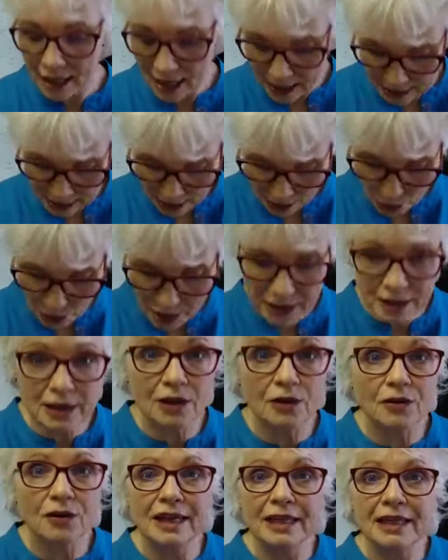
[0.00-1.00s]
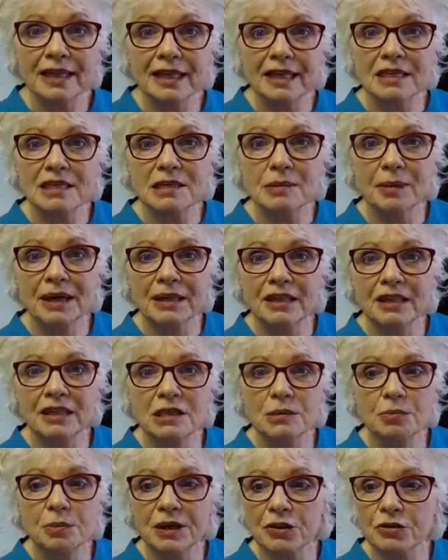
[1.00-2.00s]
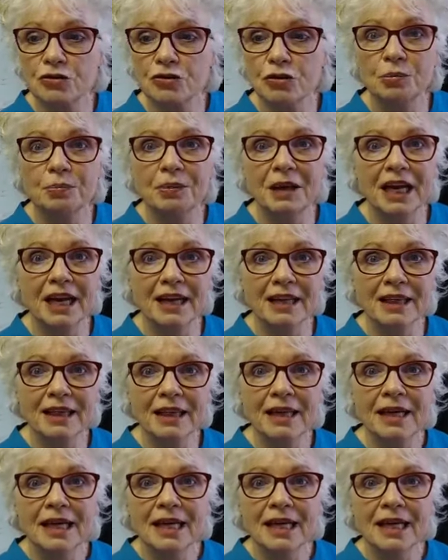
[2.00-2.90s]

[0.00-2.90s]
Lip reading: I think one of the great things about the spiritual path